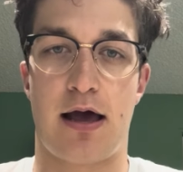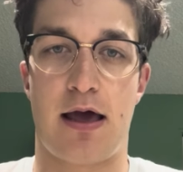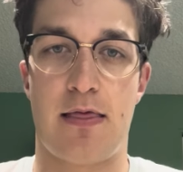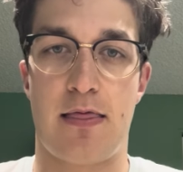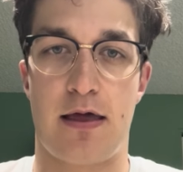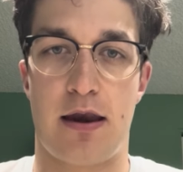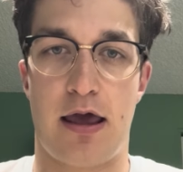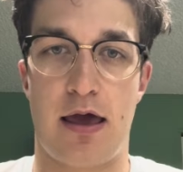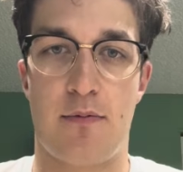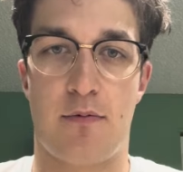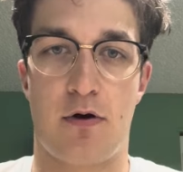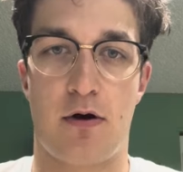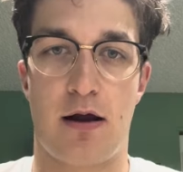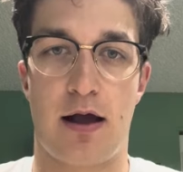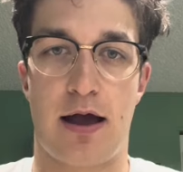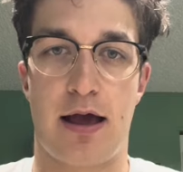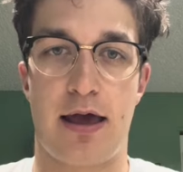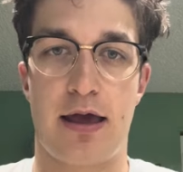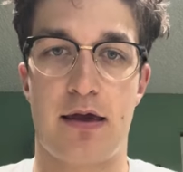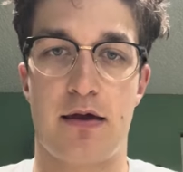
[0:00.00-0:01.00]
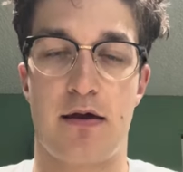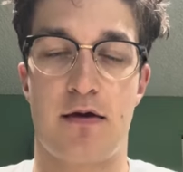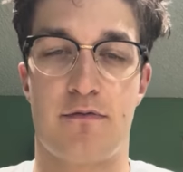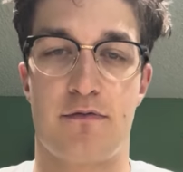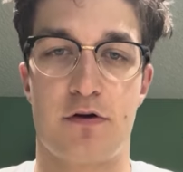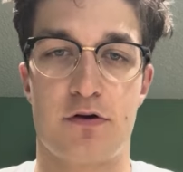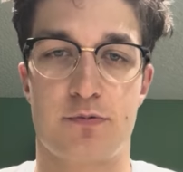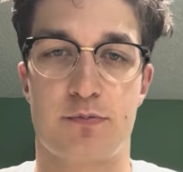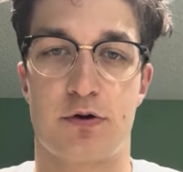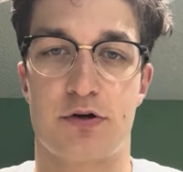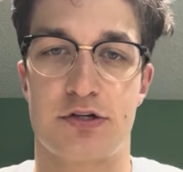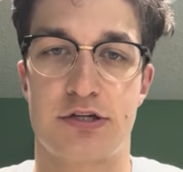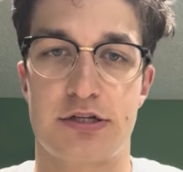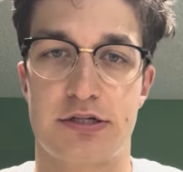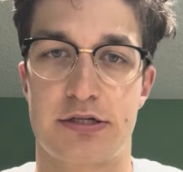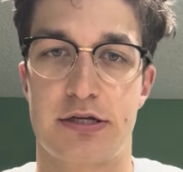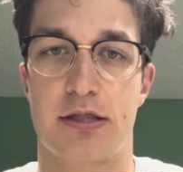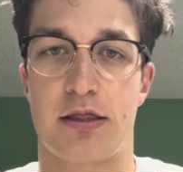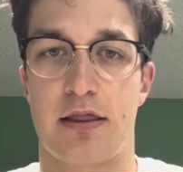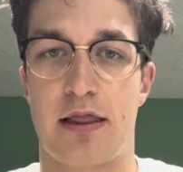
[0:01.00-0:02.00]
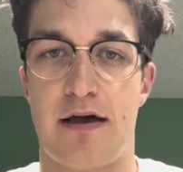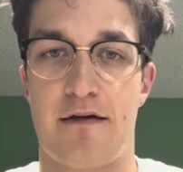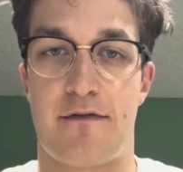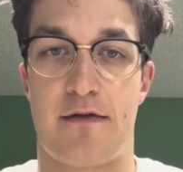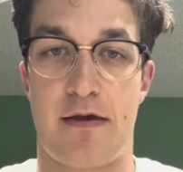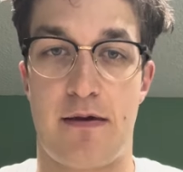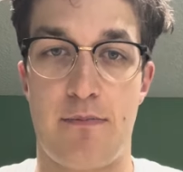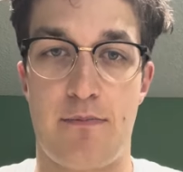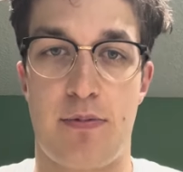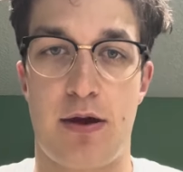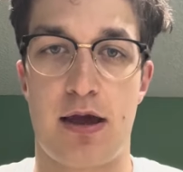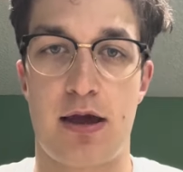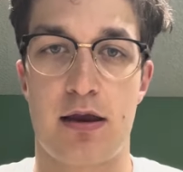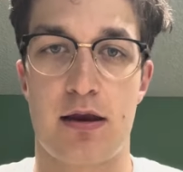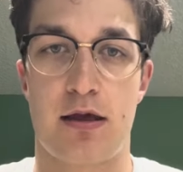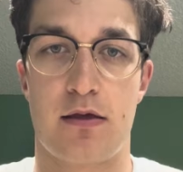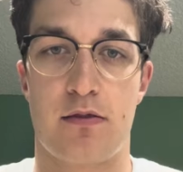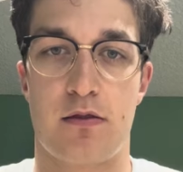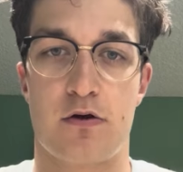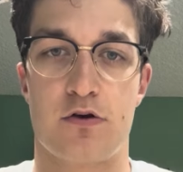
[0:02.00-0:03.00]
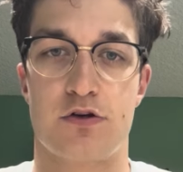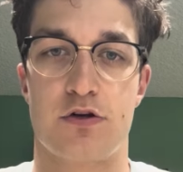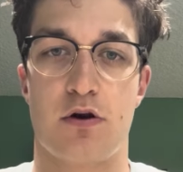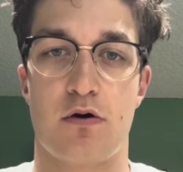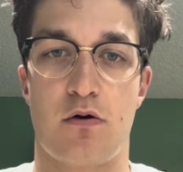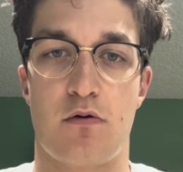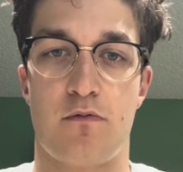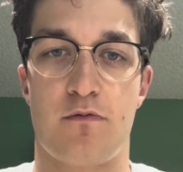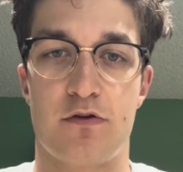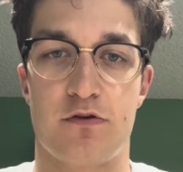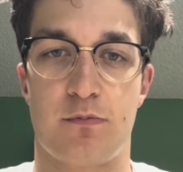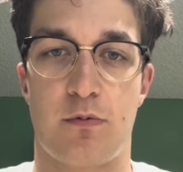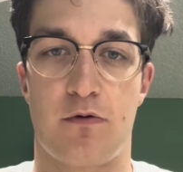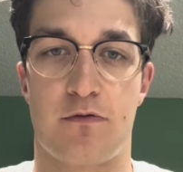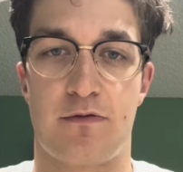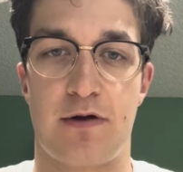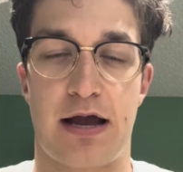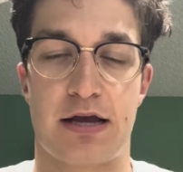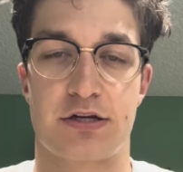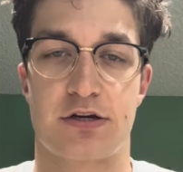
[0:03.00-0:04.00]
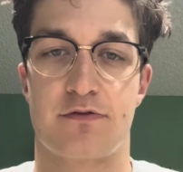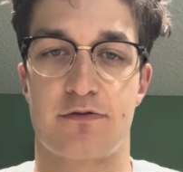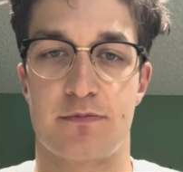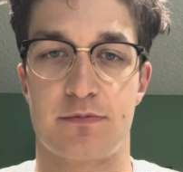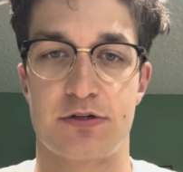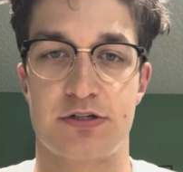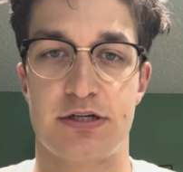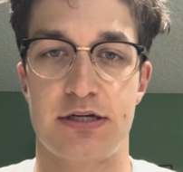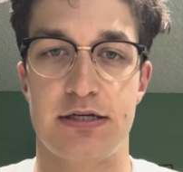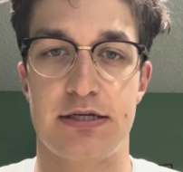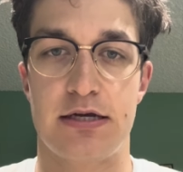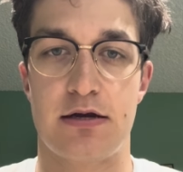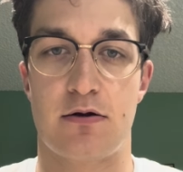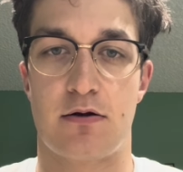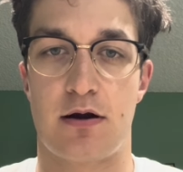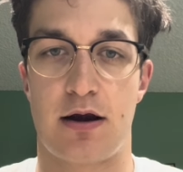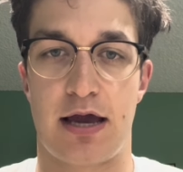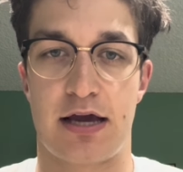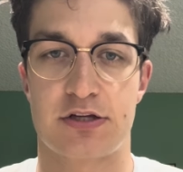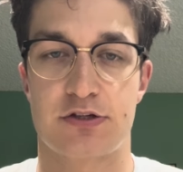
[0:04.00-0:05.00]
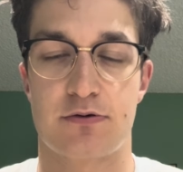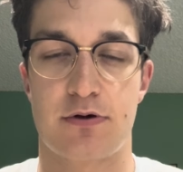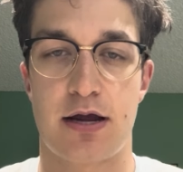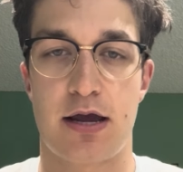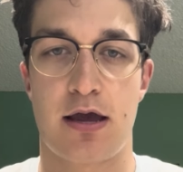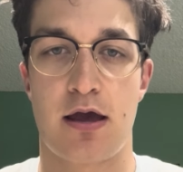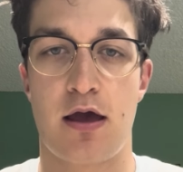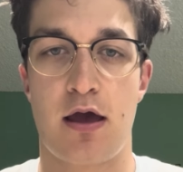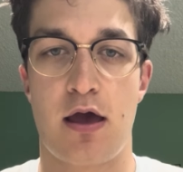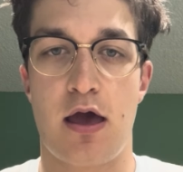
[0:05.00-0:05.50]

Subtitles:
And then MRI, if there's persistent left hip pain and there's no visible fracture from a CT or an X-ray,